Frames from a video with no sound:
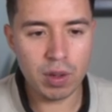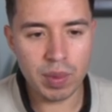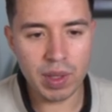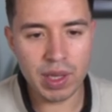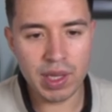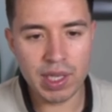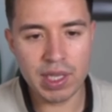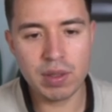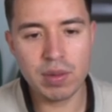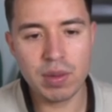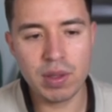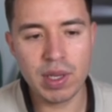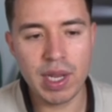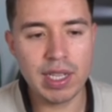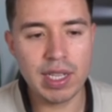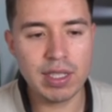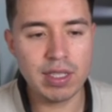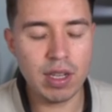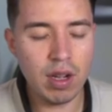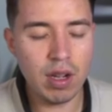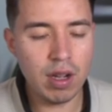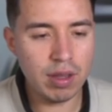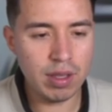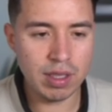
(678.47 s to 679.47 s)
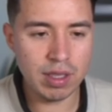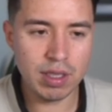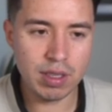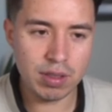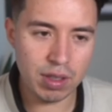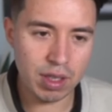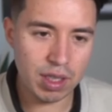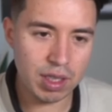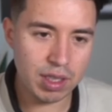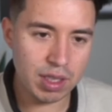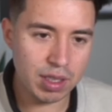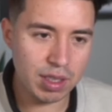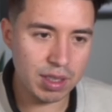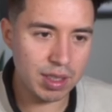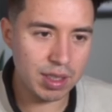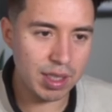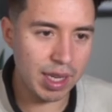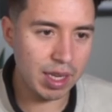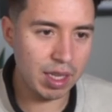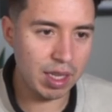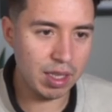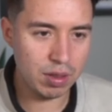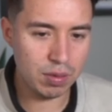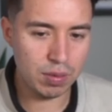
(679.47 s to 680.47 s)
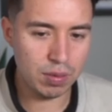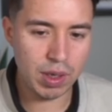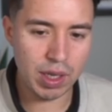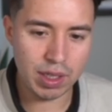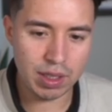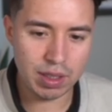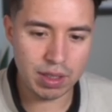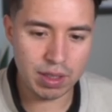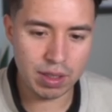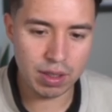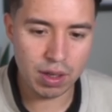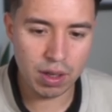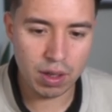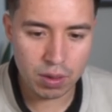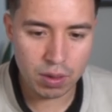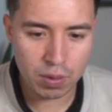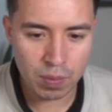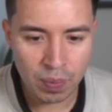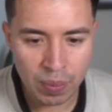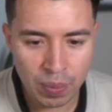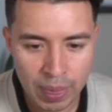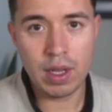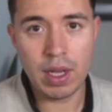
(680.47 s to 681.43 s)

But this one has all the instructions and it's ready to go.